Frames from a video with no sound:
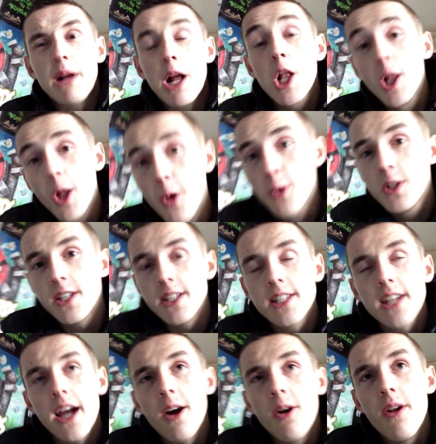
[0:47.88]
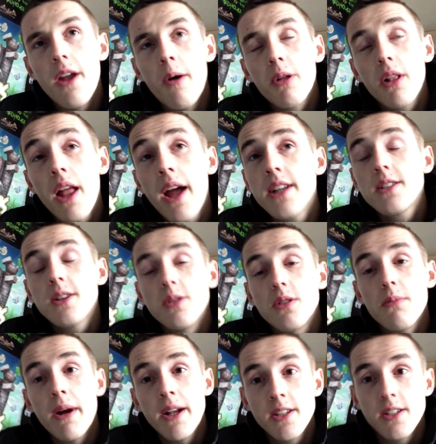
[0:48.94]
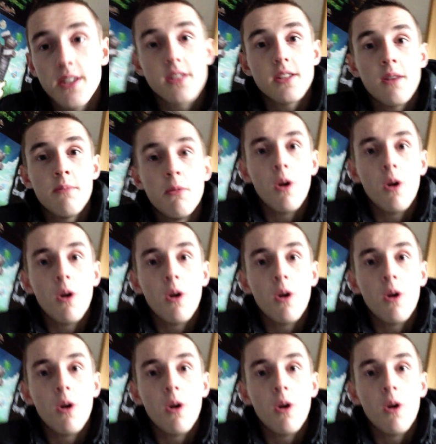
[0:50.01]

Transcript: closest town. I would like to go to Manchester,